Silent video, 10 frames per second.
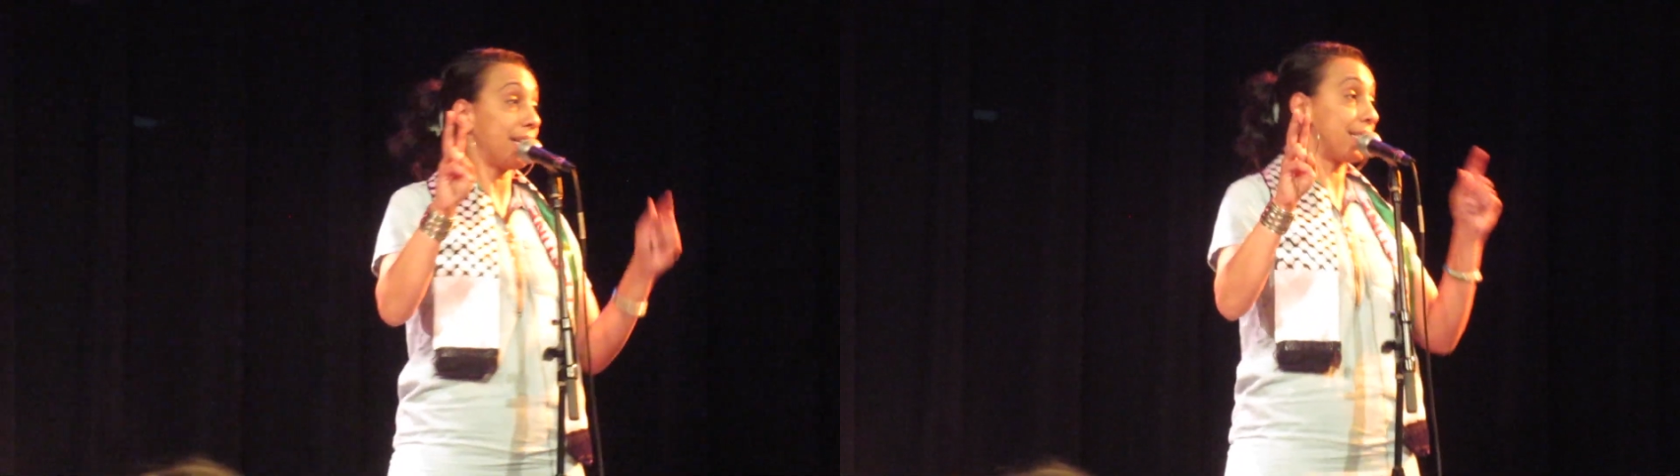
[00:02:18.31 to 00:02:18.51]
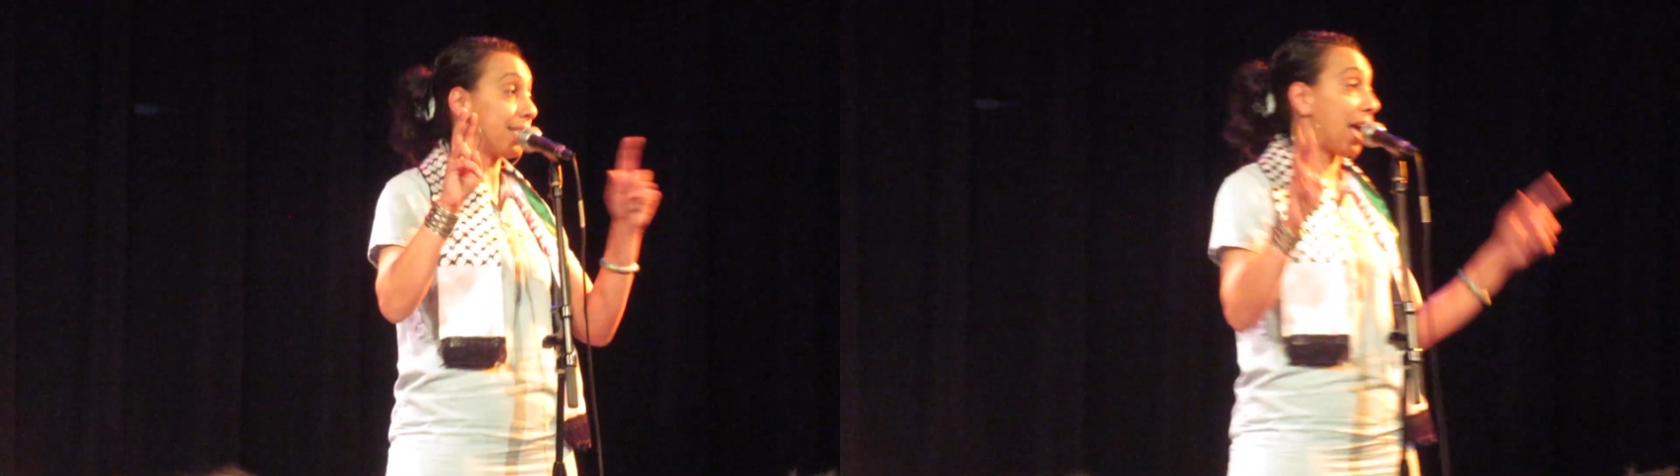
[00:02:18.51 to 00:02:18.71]

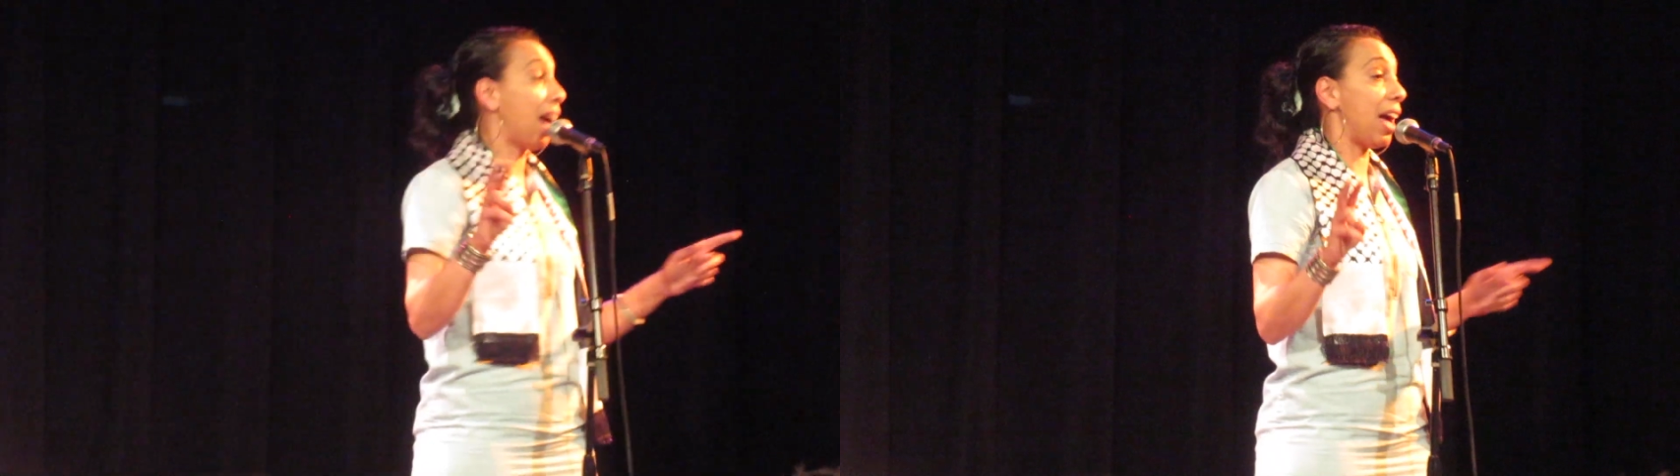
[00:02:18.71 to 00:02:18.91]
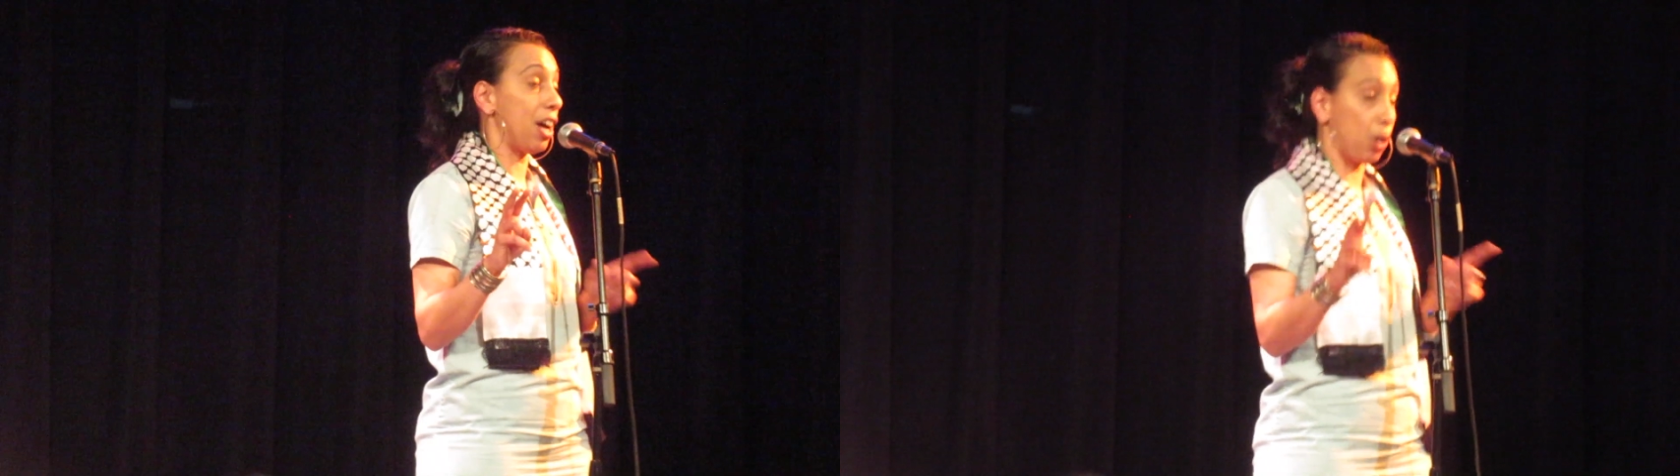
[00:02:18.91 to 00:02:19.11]
is
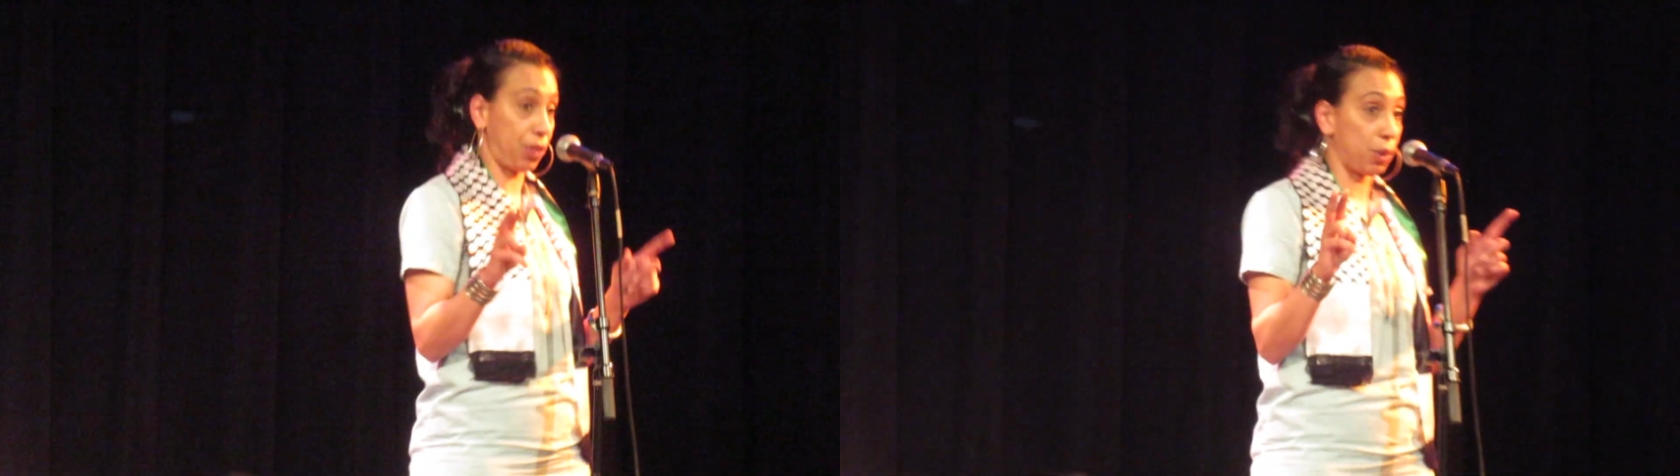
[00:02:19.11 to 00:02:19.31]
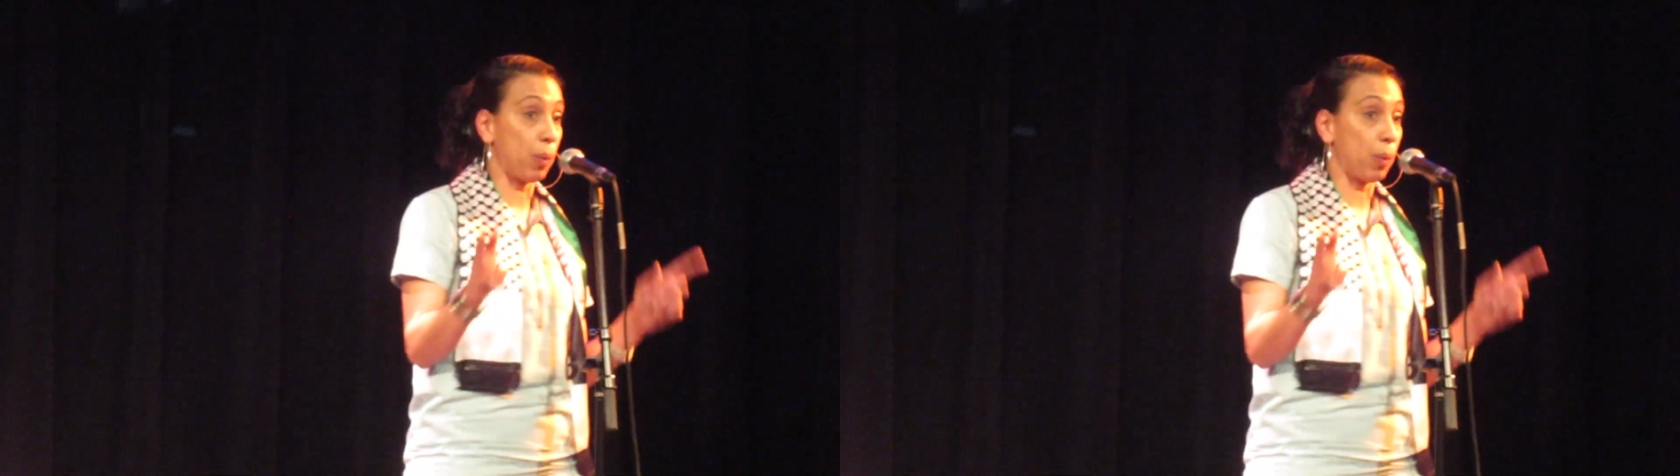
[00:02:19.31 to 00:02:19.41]
not a healthy